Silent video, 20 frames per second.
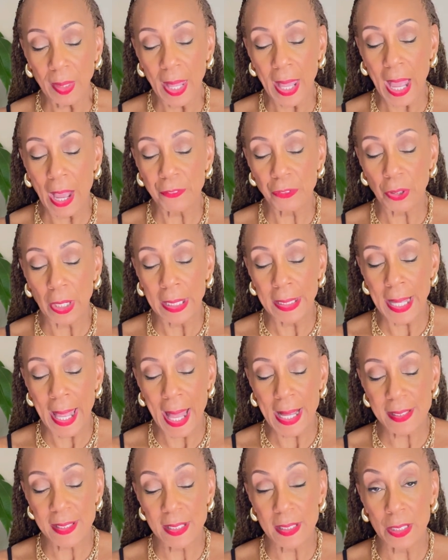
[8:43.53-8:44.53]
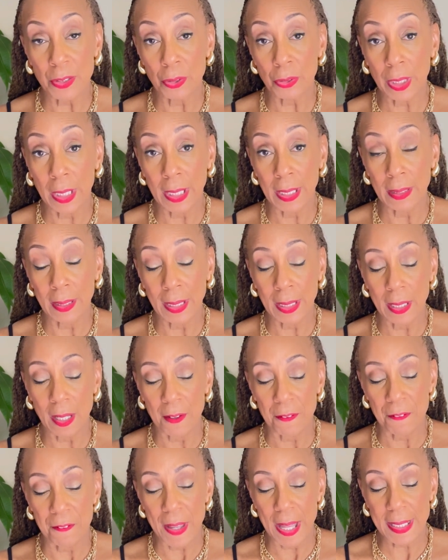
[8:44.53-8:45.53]
After an accidental killing
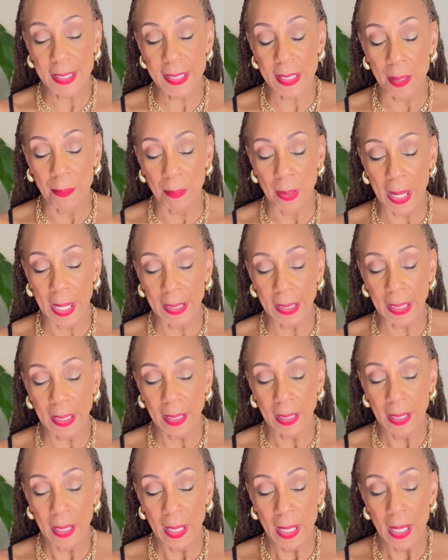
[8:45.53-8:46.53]
affects Alani,